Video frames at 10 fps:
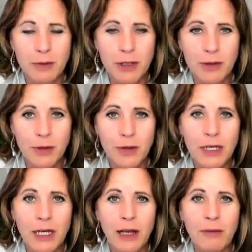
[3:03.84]
dimension where you
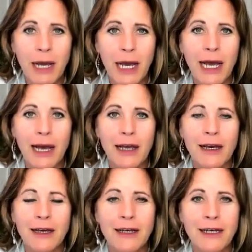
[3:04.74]
can
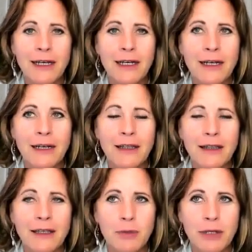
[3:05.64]
unpack
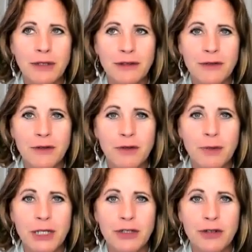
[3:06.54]
these bundles of
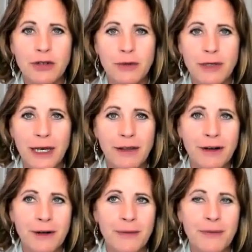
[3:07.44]
information
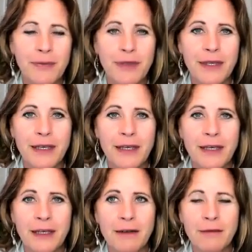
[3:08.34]
together.
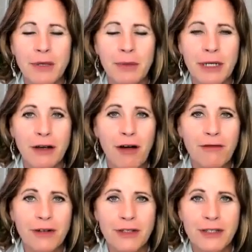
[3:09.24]
Maybe at a
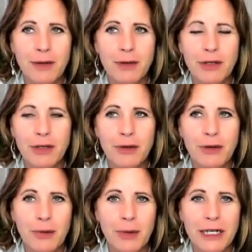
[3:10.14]
conference table, you,
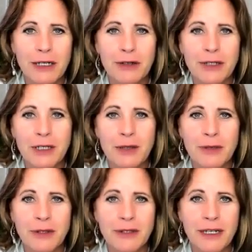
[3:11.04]
your body, your
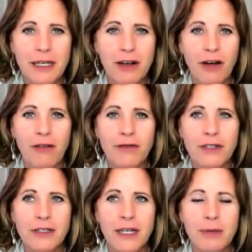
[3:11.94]
teams all sitting at a
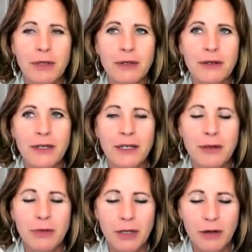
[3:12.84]
conference table,
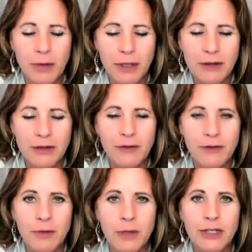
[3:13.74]
putting your bundles of
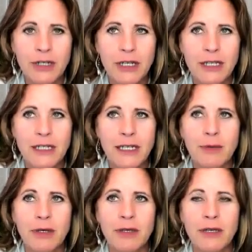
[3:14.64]
information on the
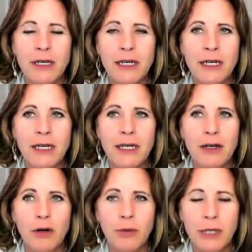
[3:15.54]
table,
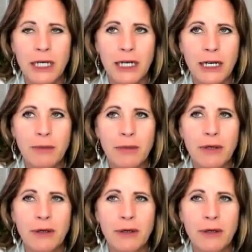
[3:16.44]
opening it up,